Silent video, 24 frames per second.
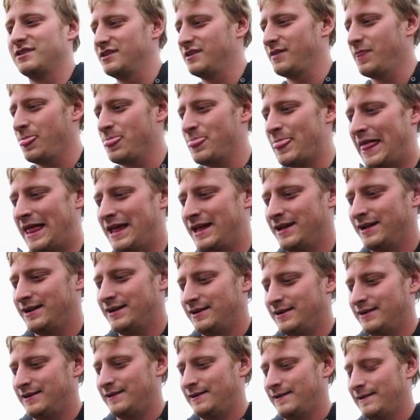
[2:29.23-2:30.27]
What kind of exhaust
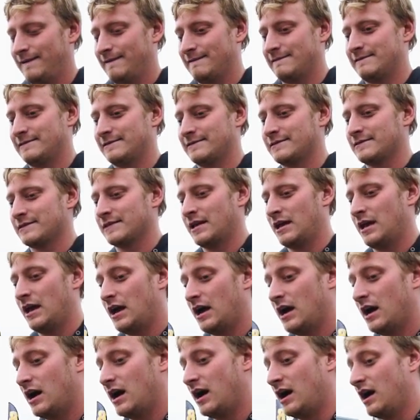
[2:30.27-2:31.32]
you got on this right
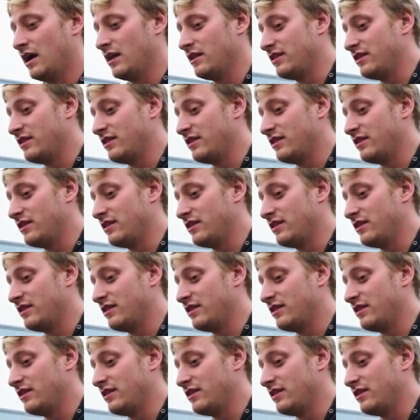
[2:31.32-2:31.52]
now?